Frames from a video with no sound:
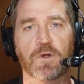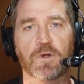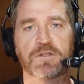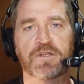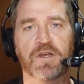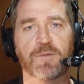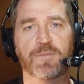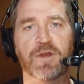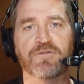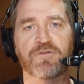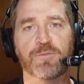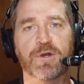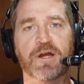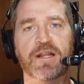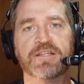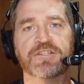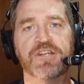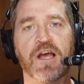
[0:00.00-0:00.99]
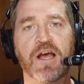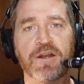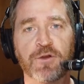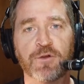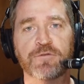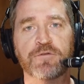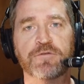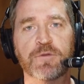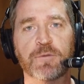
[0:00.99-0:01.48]
What's up, everybody?
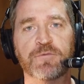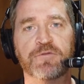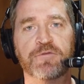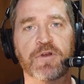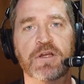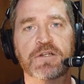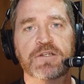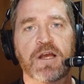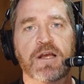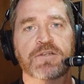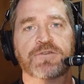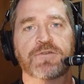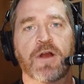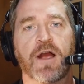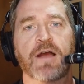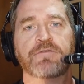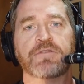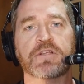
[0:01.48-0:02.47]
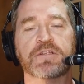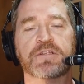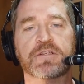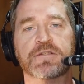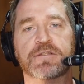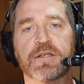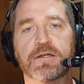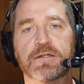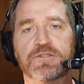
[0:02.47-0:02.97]
John Hoover from the Franchise Drive, and this
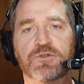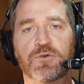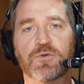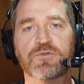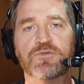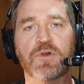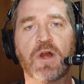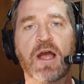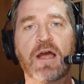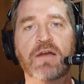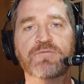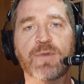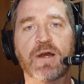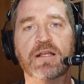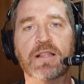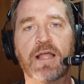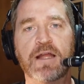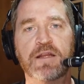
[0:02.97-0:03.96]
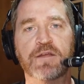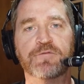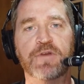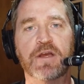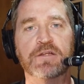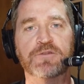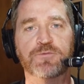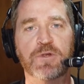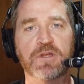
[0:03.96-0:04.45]
is the Short Drive, my
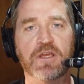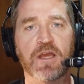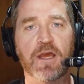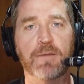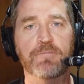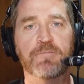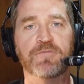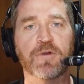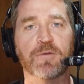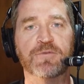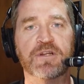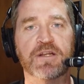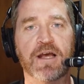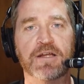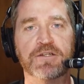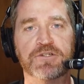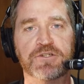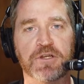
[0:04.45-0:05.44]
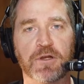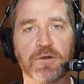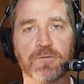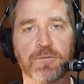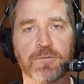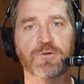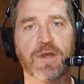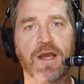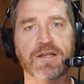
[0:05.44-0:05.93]
lightning-fast recap from tonight's show.
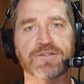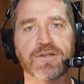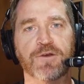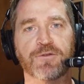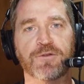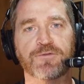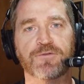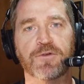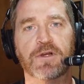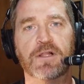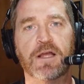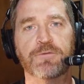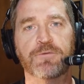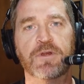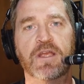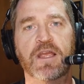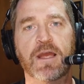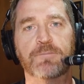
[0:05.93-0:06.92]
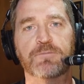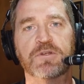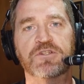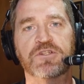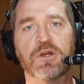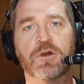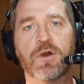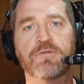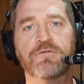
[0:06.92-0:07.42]
You guys know the drill. I recap the
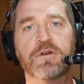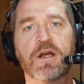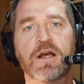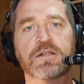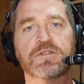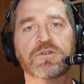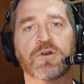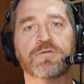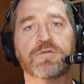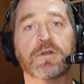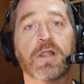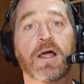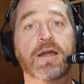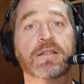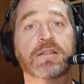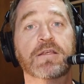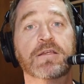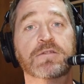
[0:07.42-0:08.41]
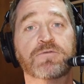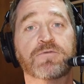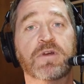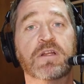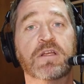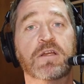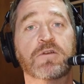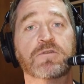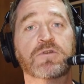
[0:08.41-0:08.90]
show every night, so if you like these
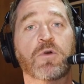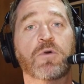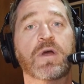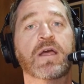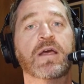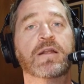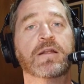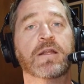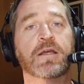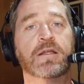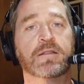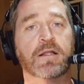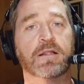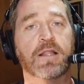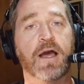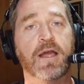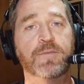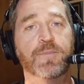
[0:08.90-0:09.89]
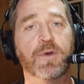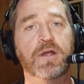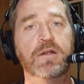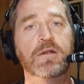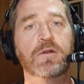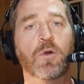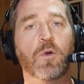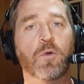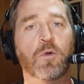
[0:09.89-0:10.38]
videos, go ahead and hit the like
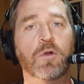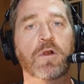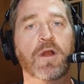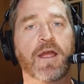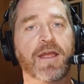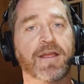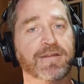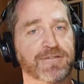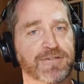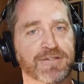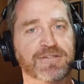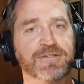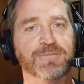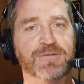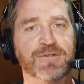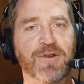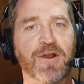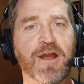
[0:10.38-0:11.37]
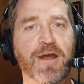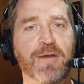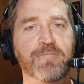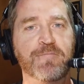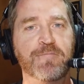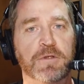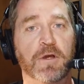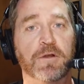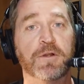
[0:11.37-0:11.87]
button, or, hey, just
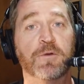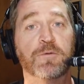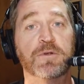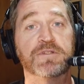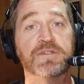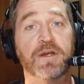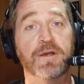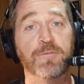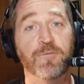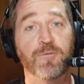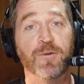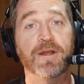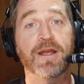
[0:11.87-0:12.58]
subscribe. Y'all know what's up.